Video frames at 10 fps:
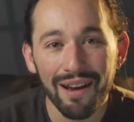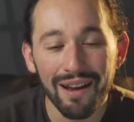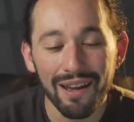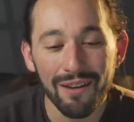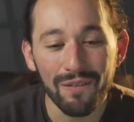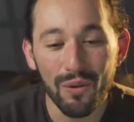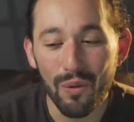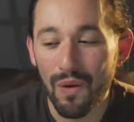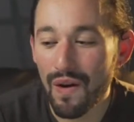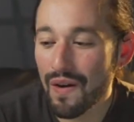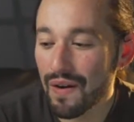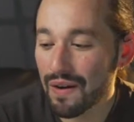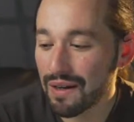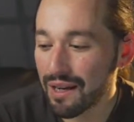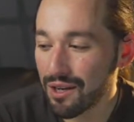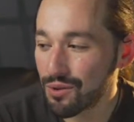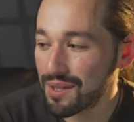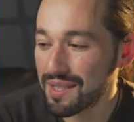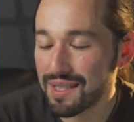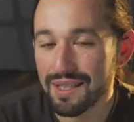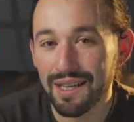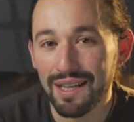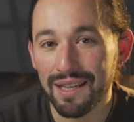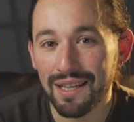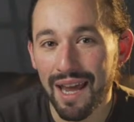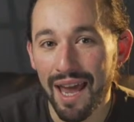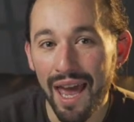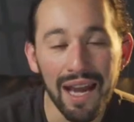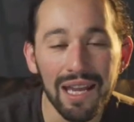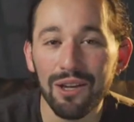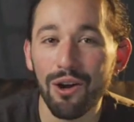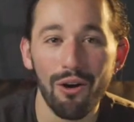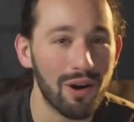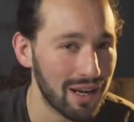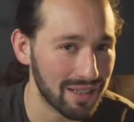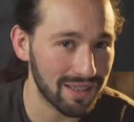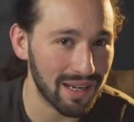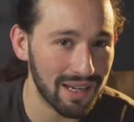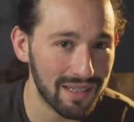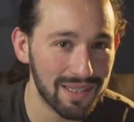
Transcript: If you are interested in any Godox lights,